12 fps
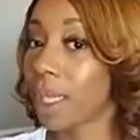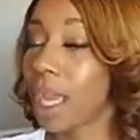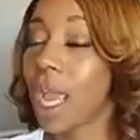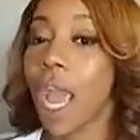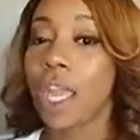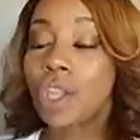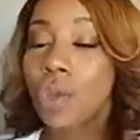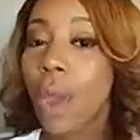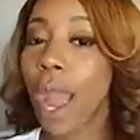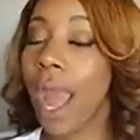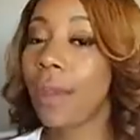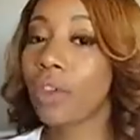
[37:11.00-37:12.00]
And you
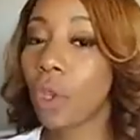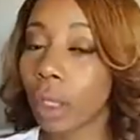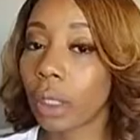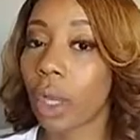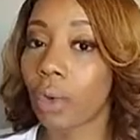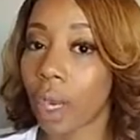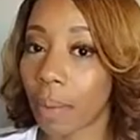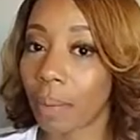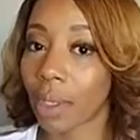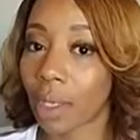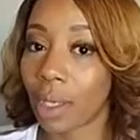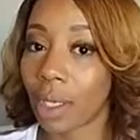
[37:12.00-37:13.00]
have your low
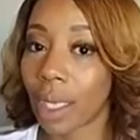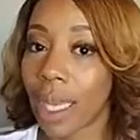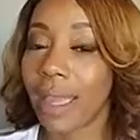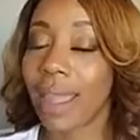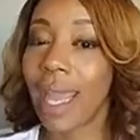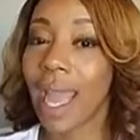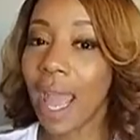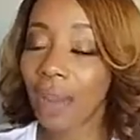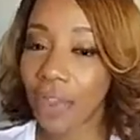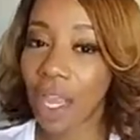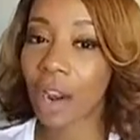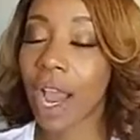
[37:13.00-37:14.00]
number. They have
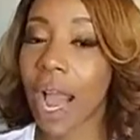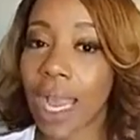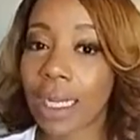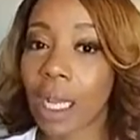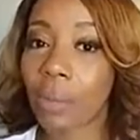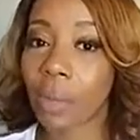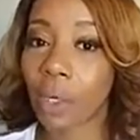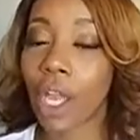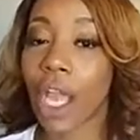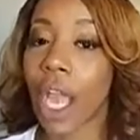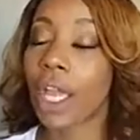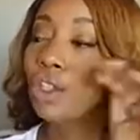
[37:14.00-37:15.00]
their high number.
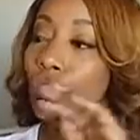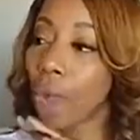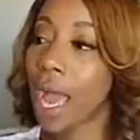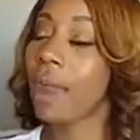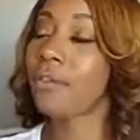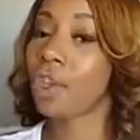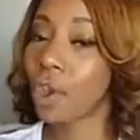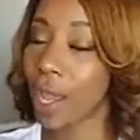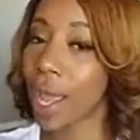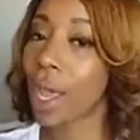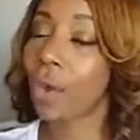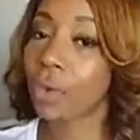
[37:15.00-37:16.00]
And you have your
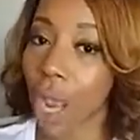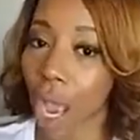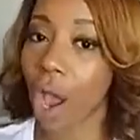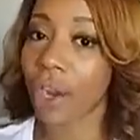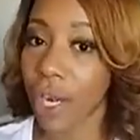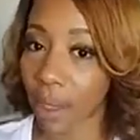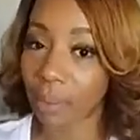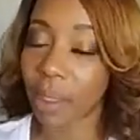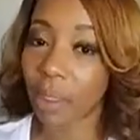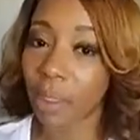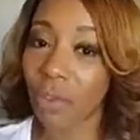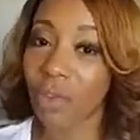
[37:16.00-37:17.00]
hell no
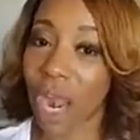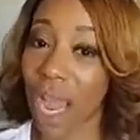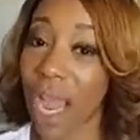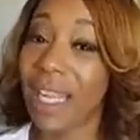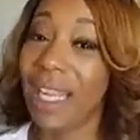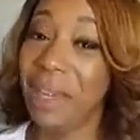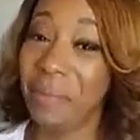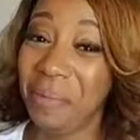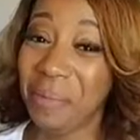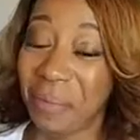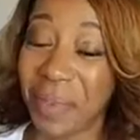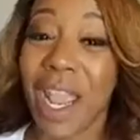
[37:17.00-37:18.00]
number. Right?
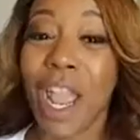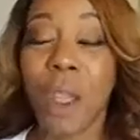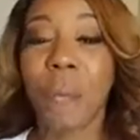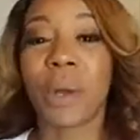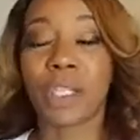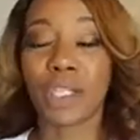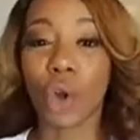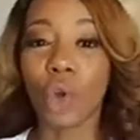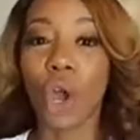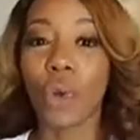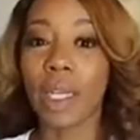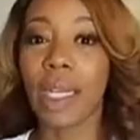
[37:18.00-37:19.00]
But don't
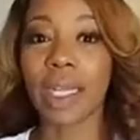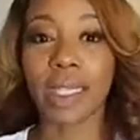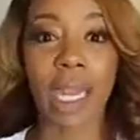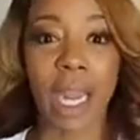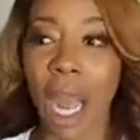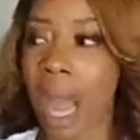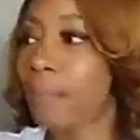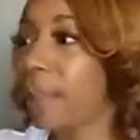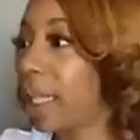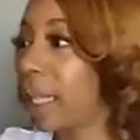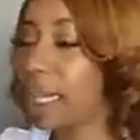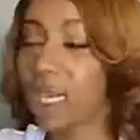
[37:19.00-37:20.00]
go in there saying, I'm
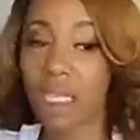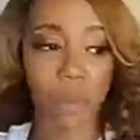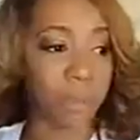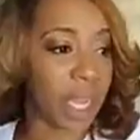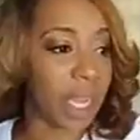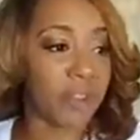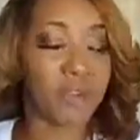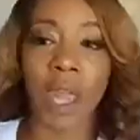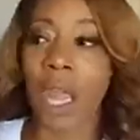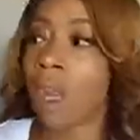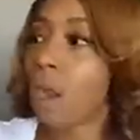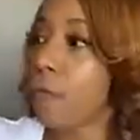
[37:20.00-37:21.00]
planning this big
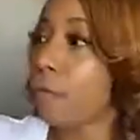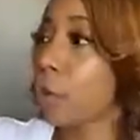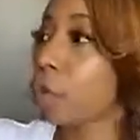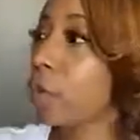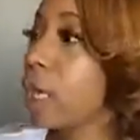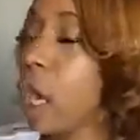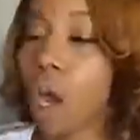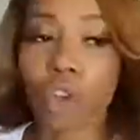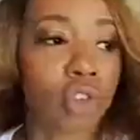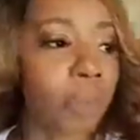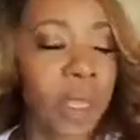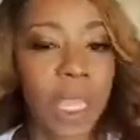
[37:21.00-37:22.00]
event for
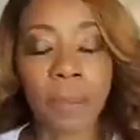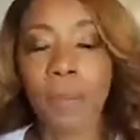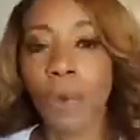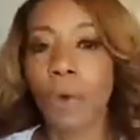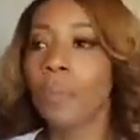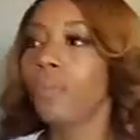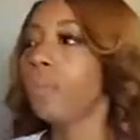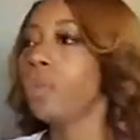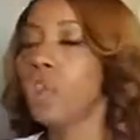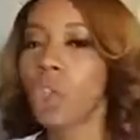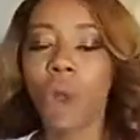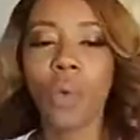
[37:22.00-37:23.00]
300 people.
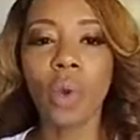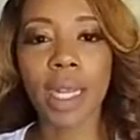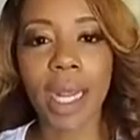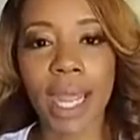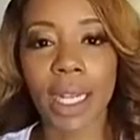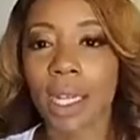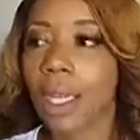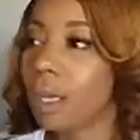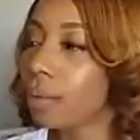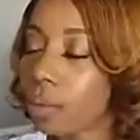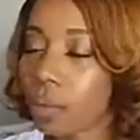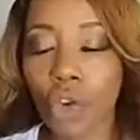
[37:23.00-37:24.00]
Knowing that
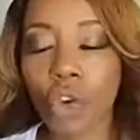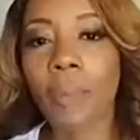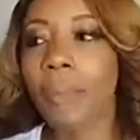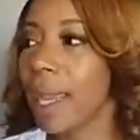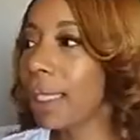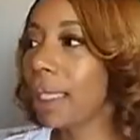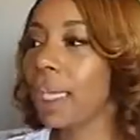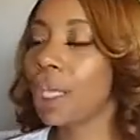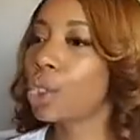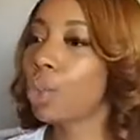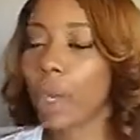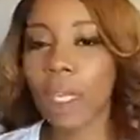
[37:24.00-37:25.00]
you could barely get
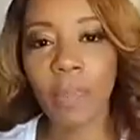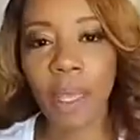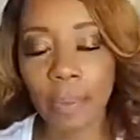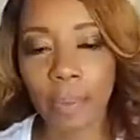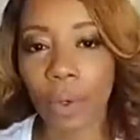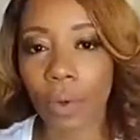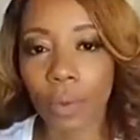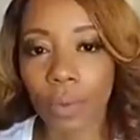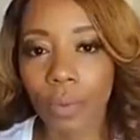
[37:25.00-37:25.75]
20 people.